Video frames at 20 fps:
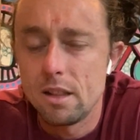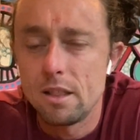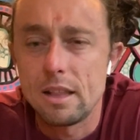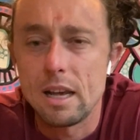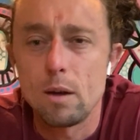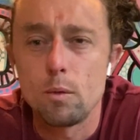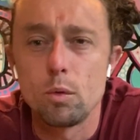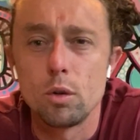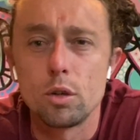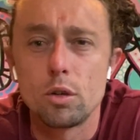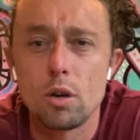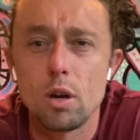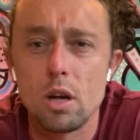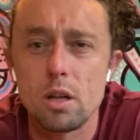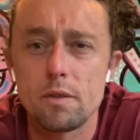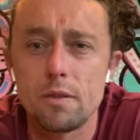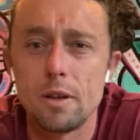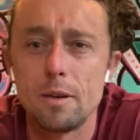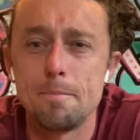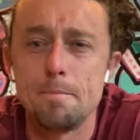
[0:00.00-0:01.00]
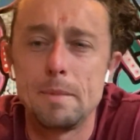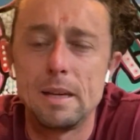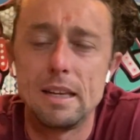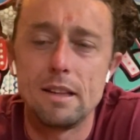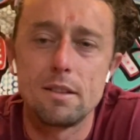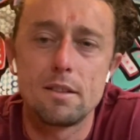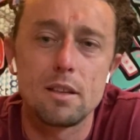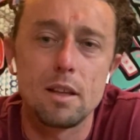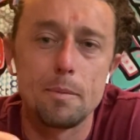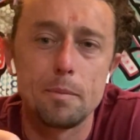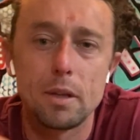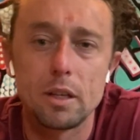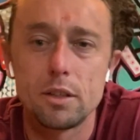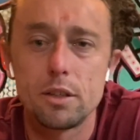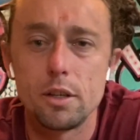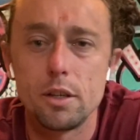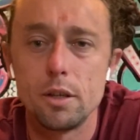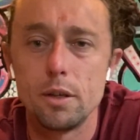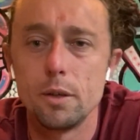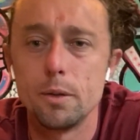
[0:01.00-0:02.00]
that word CrossFit means something
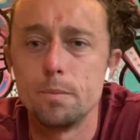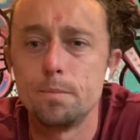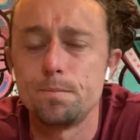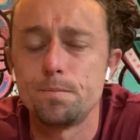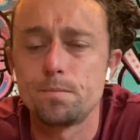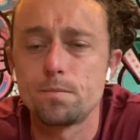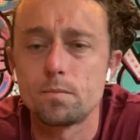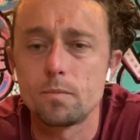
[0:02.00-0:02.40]
to you.